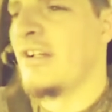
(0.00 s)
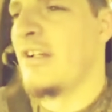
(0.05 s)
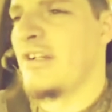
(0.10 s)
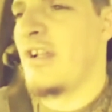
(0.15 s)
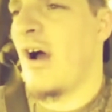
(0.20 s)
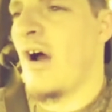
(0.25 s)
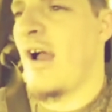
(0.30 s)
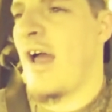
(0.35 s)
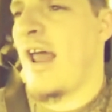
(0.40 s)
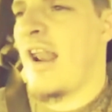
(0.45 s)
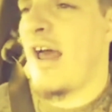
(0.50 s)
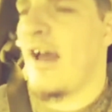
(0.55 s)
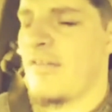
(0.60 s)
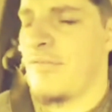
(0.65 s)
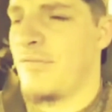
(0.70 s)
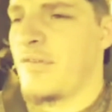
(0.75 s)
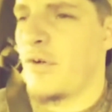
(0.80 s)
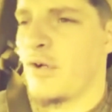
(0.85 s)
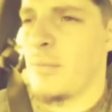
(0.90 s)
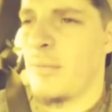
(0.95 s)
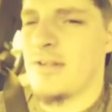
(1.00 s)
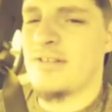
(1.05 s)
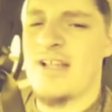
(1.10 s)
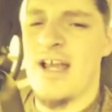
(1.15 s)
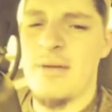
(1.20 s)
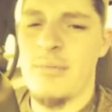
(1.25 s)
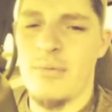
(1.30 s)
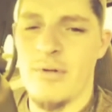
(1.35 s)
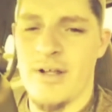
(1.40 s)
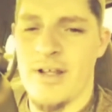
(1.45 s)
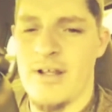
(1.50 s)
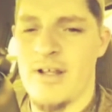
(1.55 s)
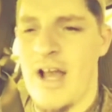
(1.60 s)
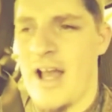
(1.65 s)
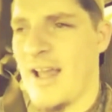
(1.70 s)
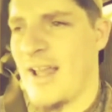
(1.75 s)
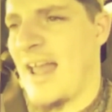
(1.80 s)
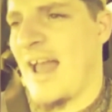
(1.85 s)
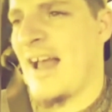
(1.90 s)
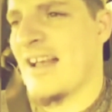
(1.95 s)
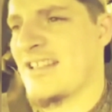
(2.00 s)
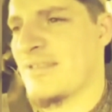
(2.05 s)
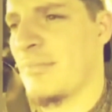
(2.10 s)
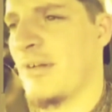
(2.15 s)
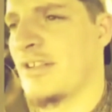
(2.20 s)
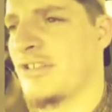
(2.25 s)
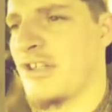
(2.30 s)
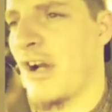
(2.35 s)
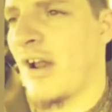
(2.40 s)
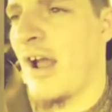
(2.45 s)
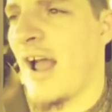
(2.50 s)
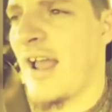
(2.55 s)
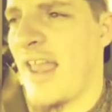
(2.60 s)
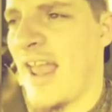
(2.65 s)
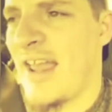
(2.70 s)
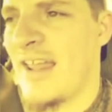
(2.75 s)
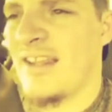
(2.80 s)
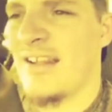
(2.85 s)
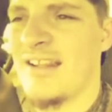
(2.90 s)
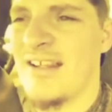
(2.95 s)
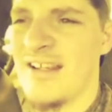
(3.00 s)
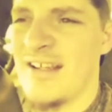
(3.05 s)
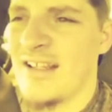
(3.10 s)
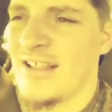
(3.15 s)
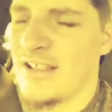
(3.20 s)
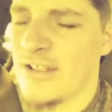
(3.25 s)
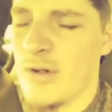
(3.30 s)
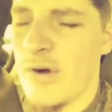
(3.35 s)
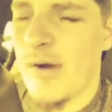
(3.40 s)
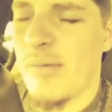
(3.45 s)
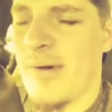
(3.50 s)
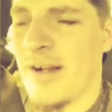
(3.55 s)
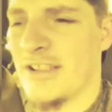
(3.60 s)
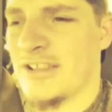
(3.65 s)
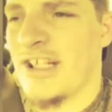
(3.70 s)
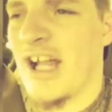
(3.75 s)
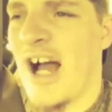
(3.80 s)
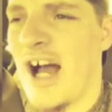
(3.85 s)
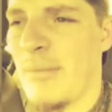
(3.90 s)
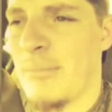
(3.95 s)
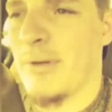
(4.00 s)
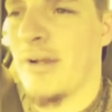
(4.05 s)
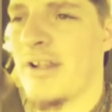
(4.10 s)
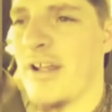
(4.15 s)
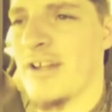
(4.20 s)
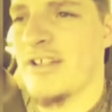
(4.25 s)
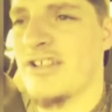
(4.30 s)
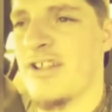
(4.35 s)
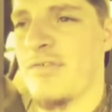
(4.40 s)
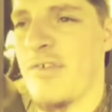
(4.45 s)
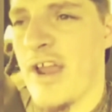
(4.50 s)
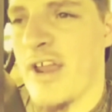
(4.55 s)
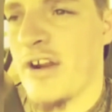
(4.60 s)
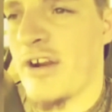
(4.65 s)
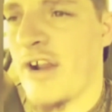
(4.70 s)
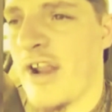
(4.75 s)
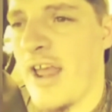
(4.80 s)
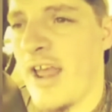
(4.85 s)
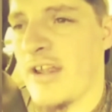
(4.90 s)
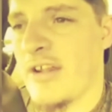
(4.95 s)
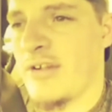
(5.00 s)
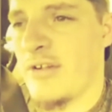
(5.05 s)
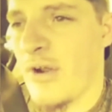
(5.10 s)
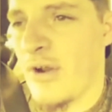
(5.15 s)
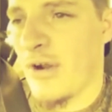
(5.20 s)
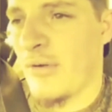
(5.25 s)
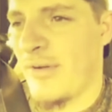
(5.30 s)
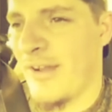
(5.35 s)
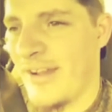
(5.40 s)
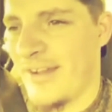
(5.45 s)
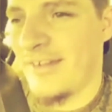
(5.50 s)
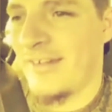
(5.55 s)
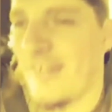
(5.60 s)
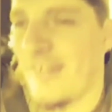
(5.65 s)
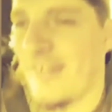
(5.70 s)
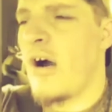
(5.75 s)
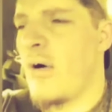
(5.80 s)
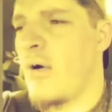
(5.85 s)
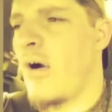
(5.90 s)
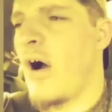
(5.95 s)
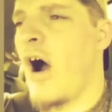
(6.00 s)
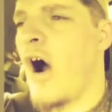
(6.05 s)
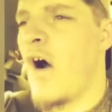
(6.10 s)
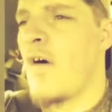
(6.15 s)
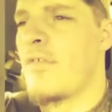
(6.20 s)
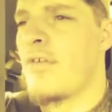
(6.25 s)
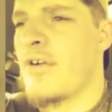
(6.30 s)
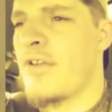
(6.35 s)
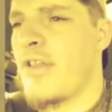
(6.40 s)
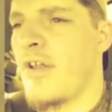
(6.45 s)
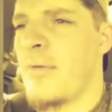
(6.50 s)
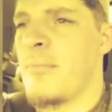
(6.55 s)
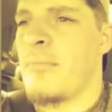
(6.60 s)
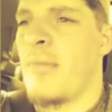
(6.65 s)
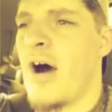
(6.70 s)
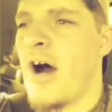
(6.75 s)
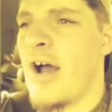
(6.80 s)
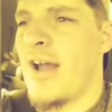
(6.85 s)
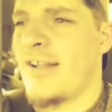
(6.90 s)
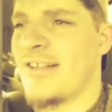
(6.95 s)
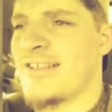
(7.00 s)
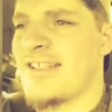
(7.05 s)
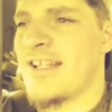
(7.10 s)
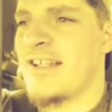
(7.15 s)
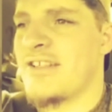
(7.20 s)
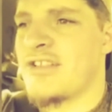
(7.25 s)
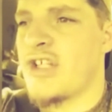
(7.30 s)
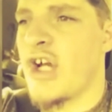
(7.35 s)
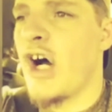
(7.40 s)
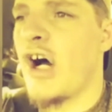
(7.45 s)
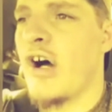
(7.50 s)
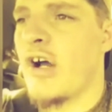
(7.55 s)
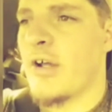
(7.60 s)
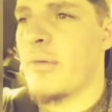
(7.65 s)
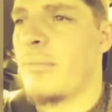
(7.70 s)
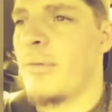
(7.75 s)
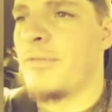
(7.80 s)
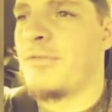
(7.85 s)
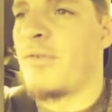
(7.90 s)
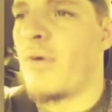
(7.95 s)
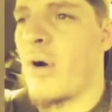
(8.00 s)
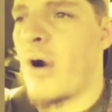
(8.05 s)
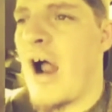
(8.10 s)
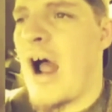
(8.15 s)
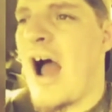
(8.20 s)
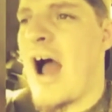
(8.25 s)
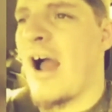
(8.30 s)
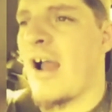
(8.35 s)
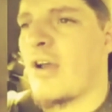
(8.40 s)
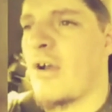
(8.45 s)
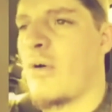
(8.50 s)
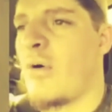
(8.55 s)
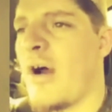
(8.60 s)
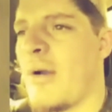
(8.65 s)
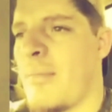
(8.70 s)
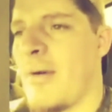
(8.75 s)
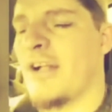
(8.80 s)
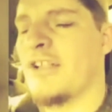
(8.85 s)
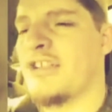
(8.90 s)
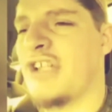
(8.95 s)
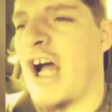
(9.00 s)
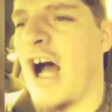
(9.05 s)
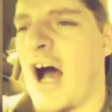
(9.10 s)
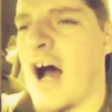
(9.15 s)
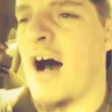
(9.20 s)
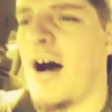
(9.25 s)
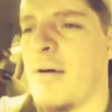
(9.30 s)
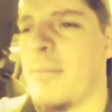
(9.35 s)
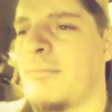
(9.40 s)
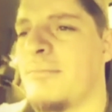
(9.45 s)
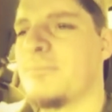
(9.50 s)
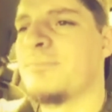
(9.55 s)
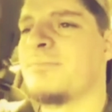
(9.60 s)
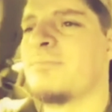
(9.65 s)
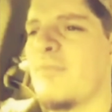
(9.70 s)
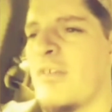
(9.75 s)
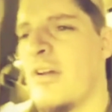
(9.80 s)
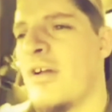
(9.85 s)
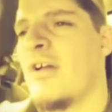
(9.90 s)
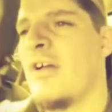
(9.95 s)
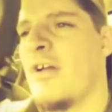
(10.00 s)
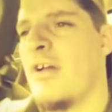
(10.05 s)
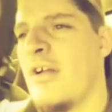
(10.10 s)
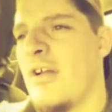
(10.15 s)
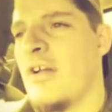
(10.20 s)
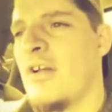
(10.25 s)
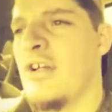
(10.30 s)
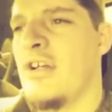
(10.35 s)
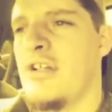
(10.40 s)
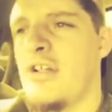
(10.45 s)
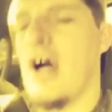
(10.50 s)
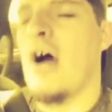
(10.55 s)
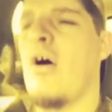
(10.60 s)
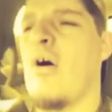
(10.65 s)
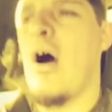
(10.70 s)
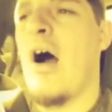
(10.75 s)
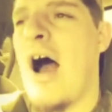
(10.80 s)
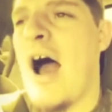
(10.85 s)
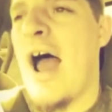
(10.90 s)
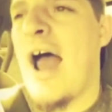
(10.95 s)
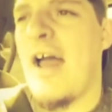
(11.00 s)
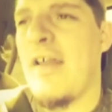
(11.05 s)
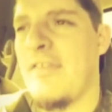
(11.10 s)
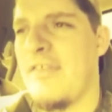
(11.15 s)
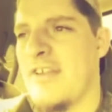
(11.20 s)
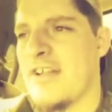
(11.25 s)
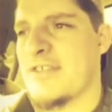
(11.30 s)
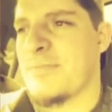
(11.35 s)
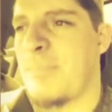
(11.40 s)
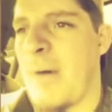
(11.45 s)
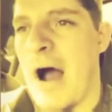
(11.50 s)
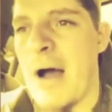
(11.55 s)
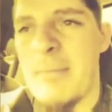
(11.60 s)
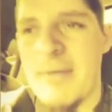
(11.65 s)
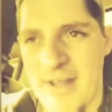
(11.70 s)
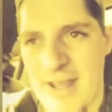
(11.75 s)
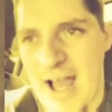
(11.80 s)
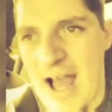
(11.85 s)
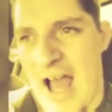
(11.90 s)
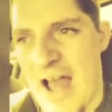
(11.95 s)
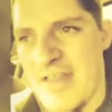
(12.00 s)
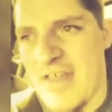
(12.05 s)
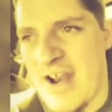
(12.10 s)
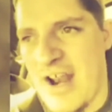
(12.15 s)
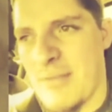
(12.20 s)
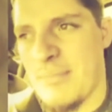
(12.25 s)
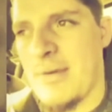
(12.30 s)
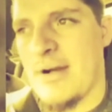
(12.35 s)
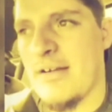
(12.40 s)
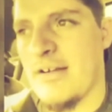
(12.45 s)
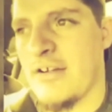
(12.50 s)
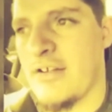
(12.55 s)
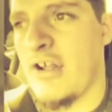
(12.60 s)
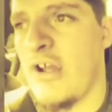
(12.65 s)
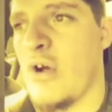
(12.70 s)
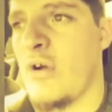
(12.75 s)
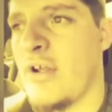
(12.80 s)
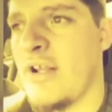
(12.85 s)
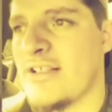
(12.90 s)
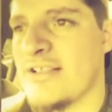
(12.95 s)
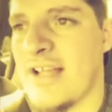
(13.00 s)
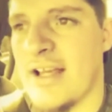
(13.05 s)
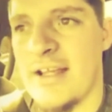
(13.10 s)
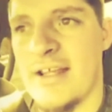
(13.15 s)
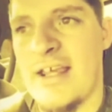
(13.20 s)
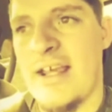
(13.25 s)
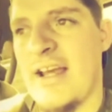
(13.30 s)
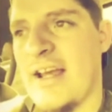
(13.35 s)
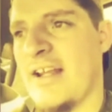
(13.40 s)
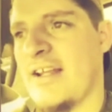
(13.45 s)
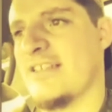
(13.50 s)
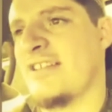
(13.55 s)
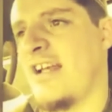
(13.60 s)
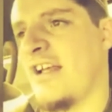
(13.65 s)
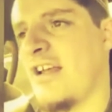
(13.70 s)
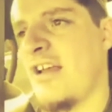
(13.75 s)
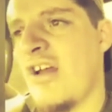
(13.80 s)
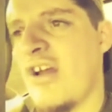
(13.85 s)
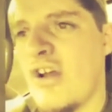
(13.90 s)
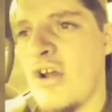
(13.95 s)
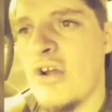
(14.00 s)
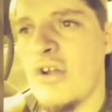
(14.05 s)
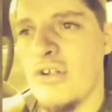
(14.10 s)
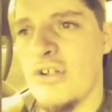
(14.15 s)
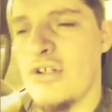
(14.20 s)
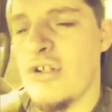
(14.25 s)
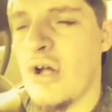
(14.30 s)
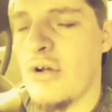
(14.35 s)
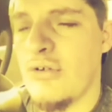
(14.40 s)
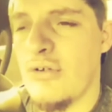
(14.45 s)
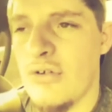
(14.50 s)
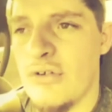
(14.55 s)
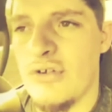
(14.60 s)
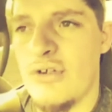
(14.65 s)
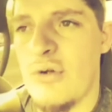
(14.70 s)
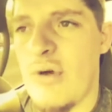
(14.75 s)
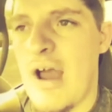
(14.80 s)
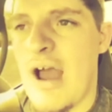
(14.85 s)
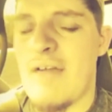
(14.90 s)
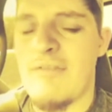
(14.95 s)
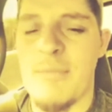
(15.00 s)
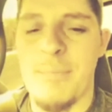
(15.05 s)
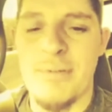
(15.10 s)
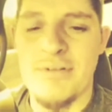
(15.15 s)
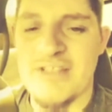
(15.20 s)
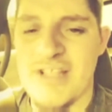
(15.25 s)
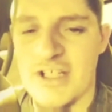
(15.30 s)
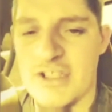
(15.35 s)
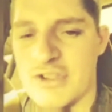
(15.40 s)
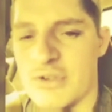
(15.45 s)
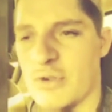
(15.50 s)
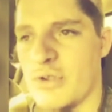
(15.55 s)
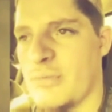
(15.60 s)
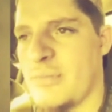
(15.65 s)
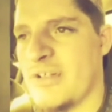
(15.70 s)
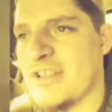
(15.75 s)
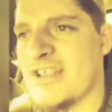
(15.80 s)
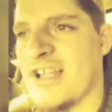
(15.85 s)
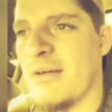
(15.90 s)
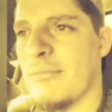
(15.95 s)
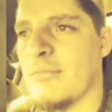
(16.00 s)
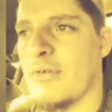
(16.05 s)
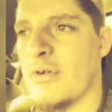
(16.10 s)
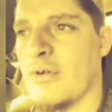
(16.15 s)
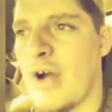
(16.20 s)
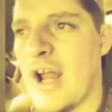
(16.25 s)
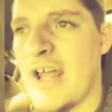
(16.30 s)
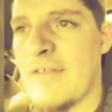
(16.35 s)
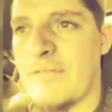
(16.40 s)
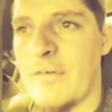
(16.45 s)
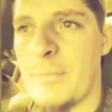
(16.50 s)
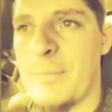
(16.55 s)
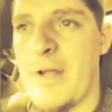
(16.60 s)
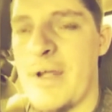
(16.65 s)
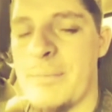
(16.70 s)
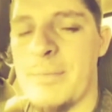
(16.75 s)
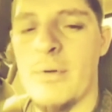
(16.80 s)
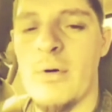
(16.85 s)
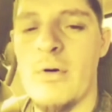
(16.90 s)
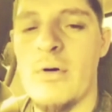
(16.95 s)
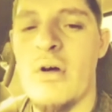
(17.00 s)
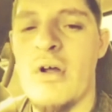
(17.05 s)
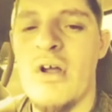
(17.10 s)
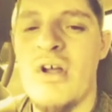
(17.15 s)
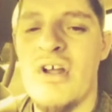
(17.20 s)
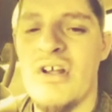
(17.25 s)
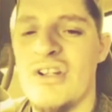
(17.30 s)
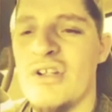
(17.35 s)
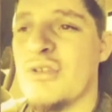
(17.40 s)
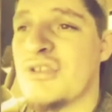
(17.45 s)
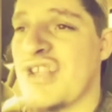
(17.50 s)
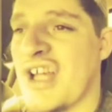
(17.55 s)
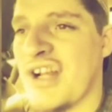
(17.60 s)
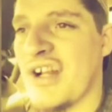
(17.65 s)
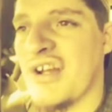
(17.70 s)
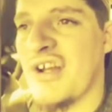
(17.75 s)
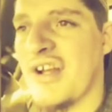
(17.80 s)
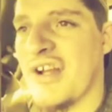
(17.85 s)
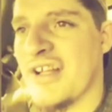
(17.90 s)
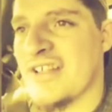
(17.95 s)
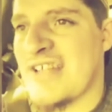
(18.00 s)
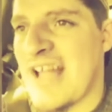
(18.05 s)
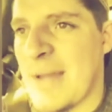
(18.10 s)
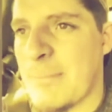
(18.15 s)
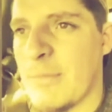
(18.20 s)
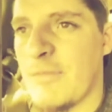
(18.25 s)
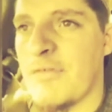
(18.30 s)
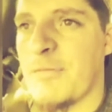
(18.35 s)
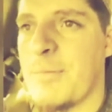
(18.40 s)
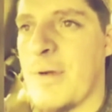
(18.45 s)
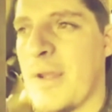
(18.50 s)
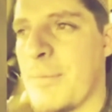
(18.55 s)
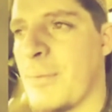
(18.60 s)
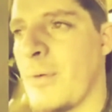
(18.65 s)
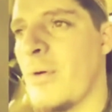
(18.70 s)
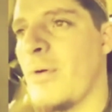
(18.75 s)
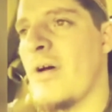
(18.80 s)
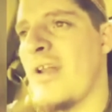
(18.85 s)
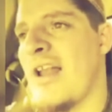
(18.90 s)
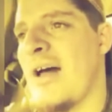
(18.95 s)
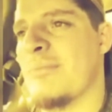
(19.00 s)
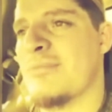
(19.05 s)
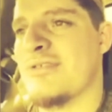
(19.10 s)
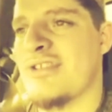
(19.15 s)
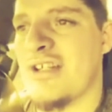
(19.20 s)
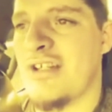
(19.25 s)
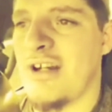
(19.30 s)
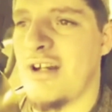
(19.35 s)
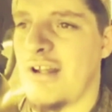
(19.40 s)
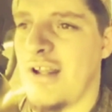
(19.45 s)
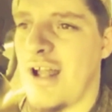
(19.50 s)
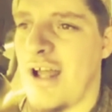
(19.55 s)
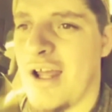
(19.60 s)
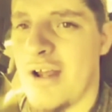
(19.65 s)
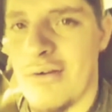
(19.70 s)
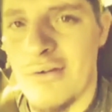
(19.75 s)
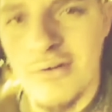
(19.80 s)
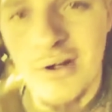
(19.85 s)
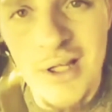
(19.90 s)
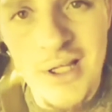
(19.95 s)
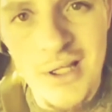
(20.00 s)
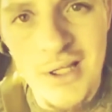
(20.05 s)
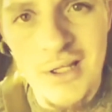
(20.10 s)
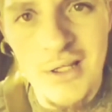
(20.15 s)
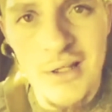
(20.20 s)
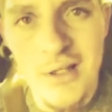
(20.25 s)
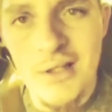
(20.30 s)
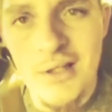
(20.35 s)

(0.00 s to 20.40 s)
You know, I gotta have food on my table and gas in my truck. I can't quit my job because of the internet, you know what I mean? So over the months it took before I quit my job, you know, I had this Bobby guy that I barely knew, and he's like, kid, he's like, you know, you have the potential to be something great for people. You set a good example for people. And I'm sitting here like, wow.